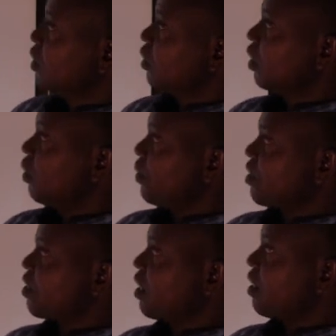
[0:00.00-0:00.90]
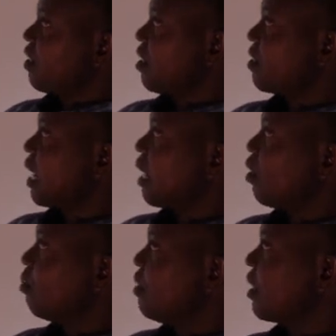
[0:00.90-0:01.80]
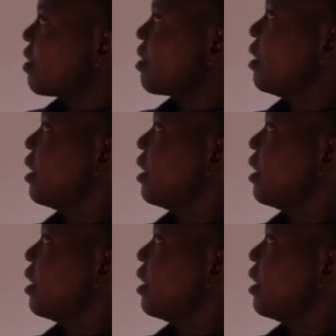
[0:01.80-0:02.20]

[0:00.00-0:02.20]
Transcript: So we say these are objects